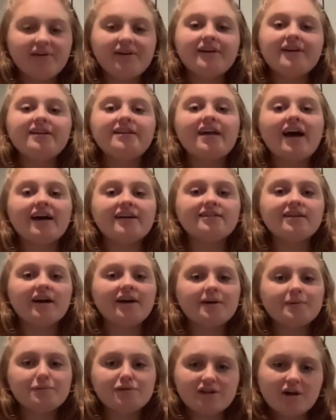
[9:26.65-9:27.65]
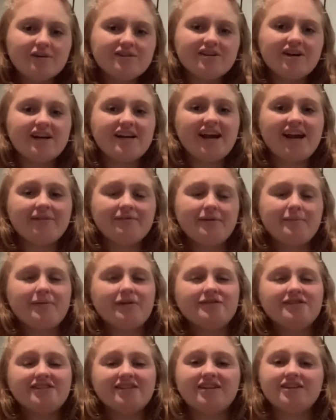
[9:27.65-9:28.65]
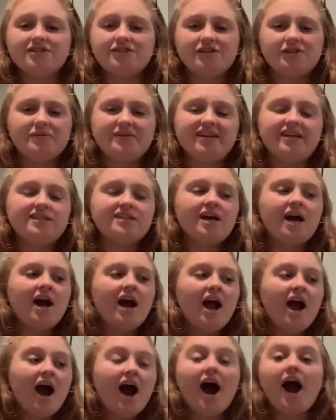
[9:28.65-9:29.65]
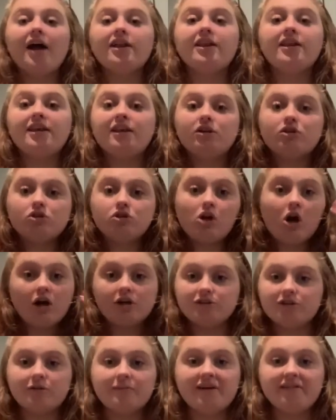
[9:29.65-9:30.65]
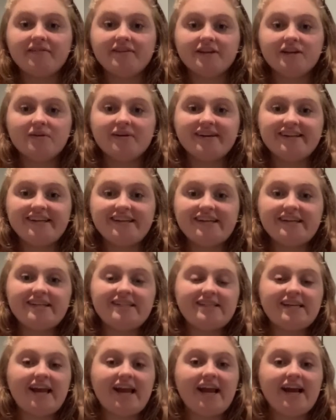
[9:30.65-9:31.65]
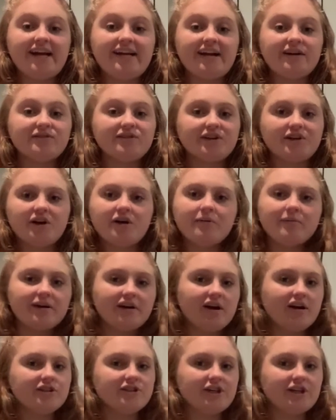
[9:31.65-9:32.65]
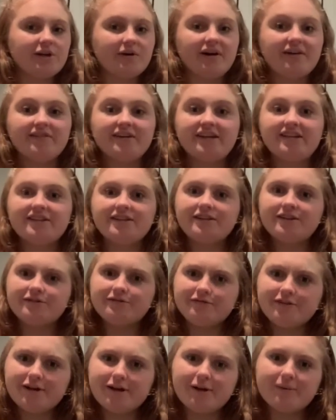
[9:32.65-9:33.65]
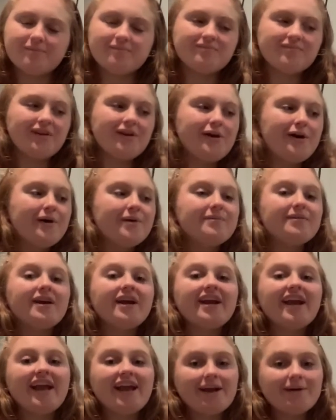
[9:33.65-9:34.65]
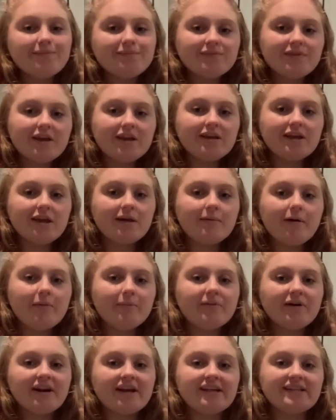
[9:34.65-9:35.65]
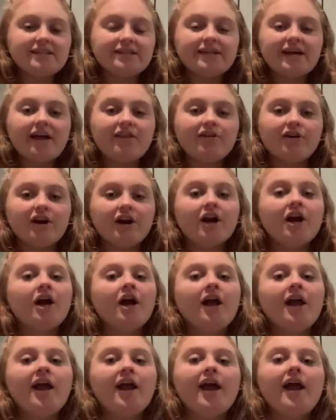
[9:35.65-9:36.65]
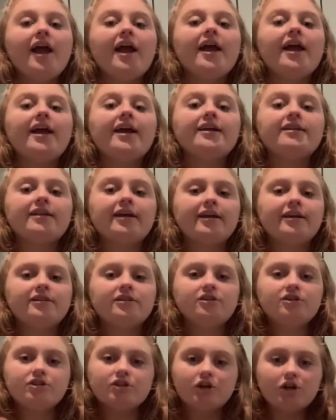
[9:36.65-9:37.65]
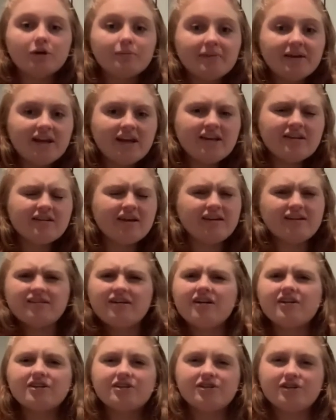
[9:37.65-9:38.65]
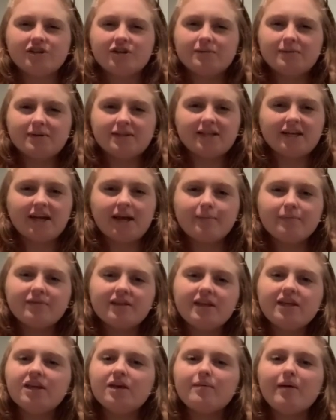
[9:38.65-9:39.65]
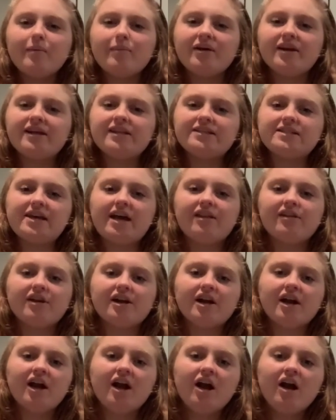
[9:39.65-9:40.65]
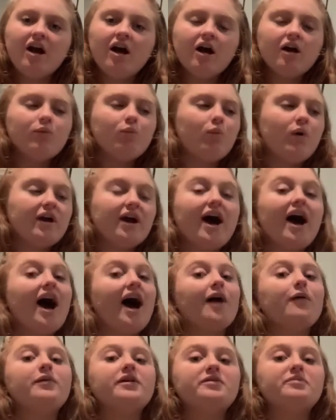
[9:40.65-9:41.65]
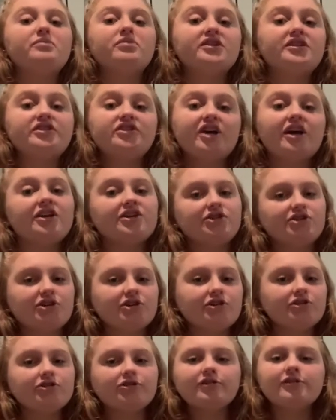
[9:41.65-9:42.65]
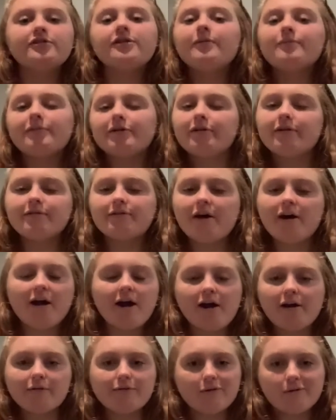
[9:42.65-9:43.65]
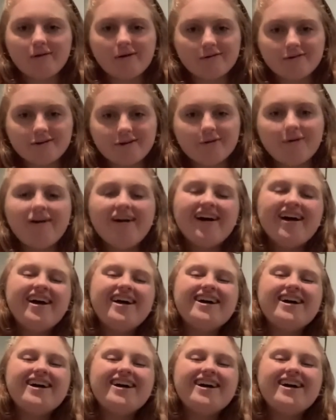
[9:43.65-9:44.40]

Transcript: And yes, I am so sorry I haven't posted in 2 weeks. I like lost all my video ideas, and I was like, oh my gosh, I don't have anything to film. But I am thinking about putting together a like sermon, like not a sermon, like I'm thinking about putting together what I would preach at a church or something like that. I don't know what I'll do.